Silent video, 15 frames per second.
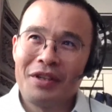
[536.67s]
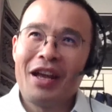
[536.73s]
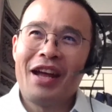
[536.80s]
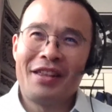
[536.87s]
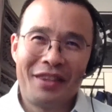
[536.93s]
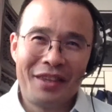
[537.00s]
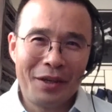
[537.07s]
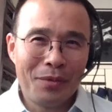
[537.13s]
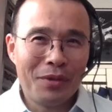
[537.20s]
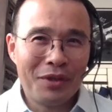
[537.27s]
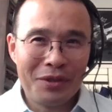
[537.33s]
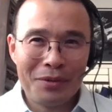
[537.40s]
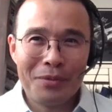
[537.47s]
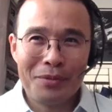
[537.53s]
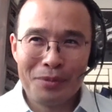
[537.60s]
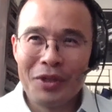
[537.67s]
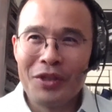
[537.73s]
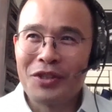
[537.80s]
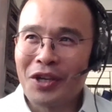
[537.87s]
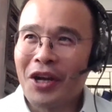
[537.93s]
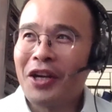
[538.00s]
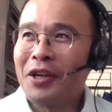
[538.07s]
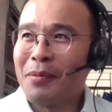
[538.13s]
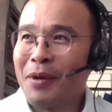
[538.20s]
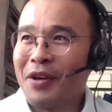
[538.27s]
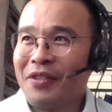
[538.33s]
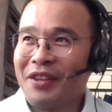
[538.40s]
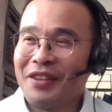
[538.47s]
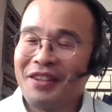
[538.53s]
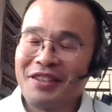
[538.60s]
think when you talk
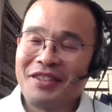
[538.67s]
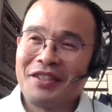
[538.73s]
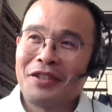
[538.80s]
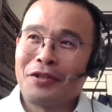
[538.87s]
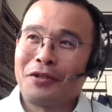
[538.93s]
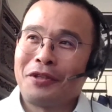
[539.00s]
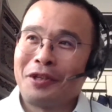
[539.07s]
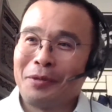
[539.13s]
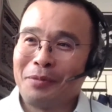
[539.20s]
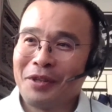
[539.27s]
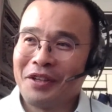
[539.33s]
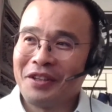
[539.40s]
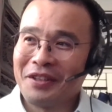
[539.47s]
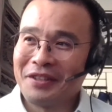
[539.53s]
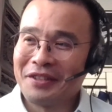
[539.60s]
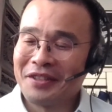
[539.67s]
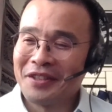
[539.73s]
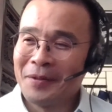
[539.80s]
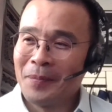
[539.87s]
about that, that's interesting because,